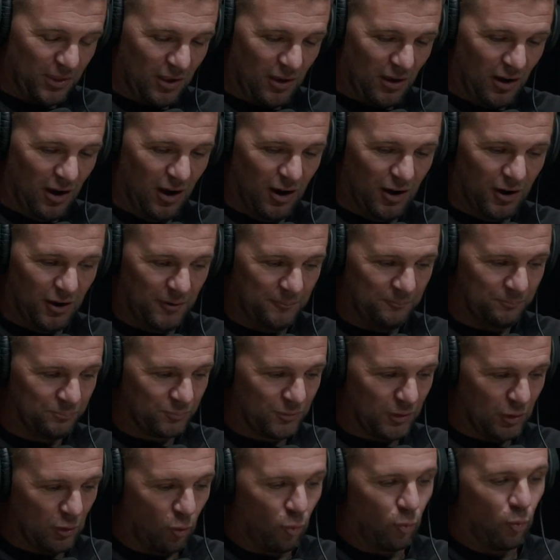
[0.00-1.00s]
um,
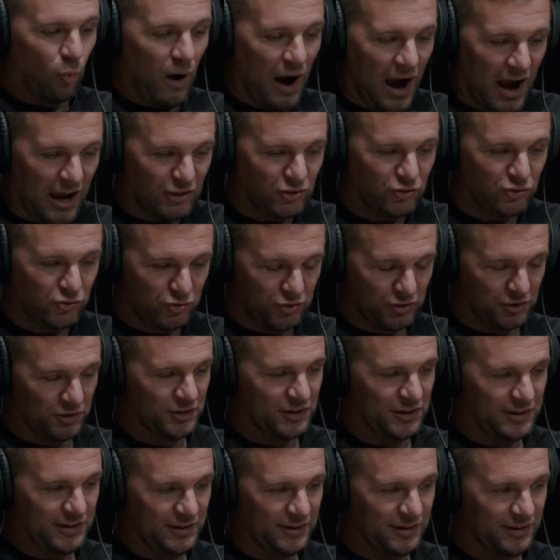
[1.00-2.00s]
why
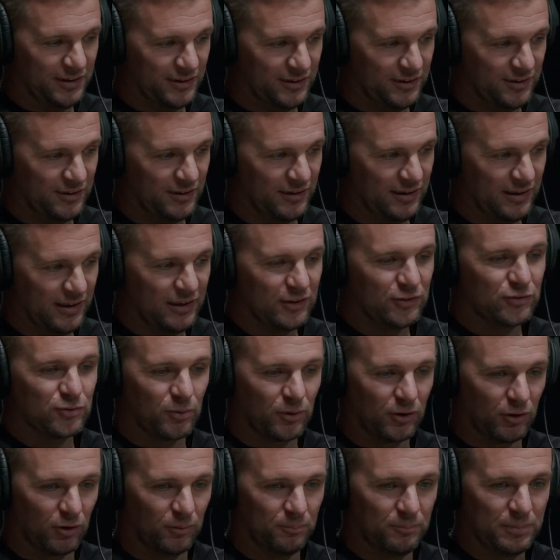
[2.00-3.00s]
should
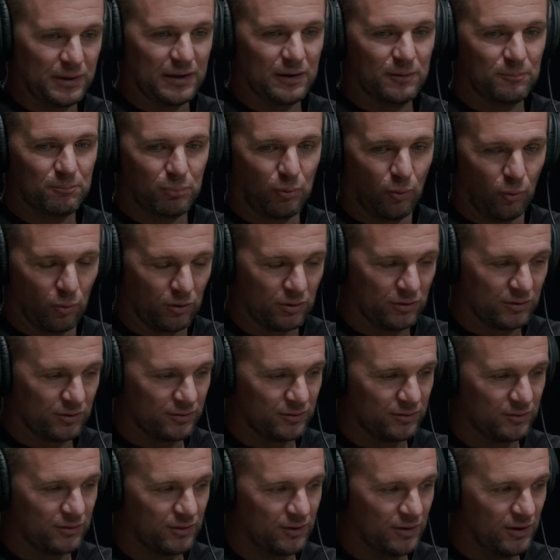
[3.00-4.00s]
Israel be
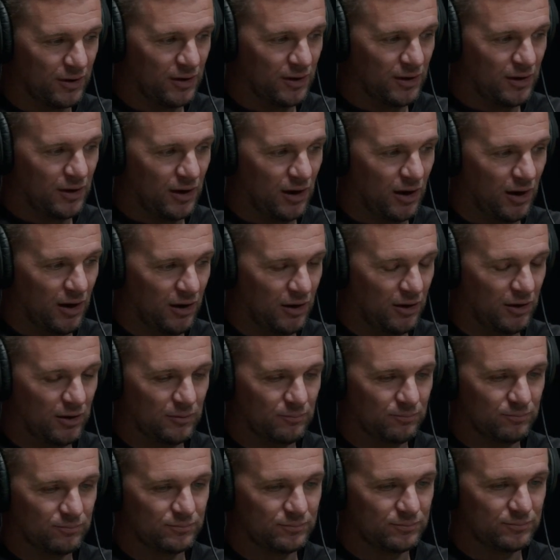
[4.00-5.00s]
important
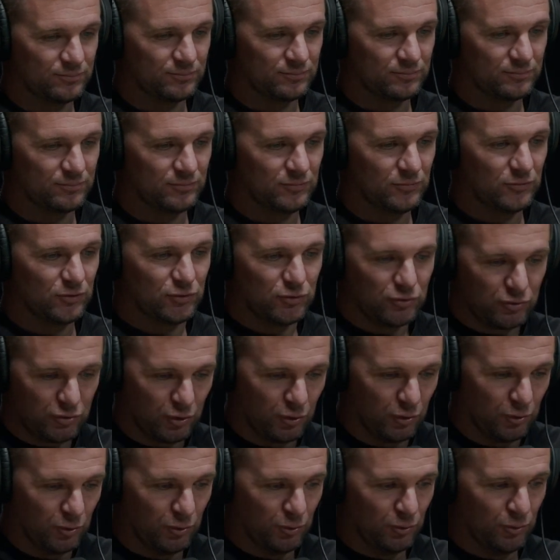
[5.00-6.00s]
um,
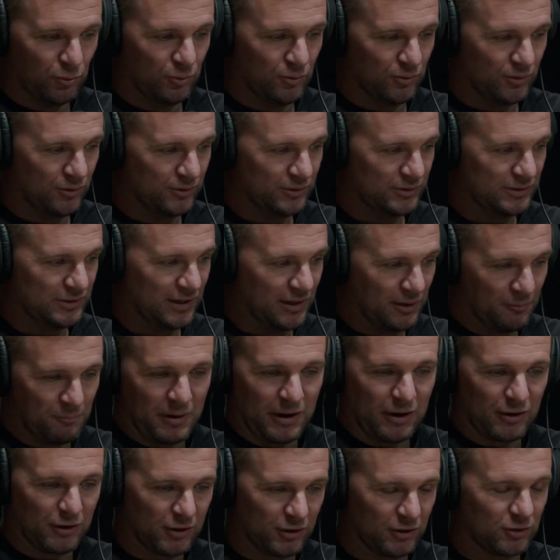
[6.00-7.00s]
to an
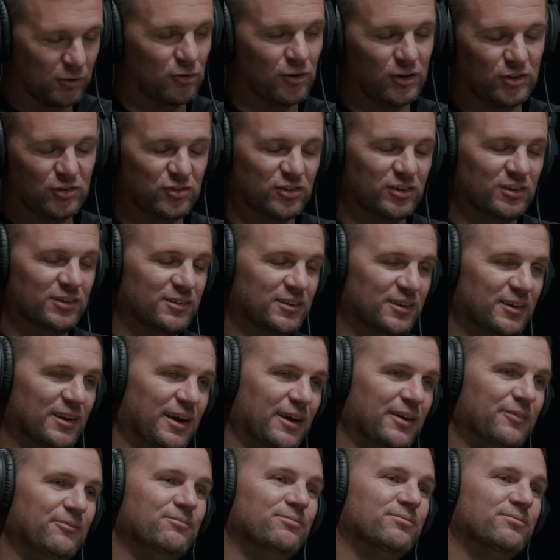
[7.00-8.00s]
American Christian today?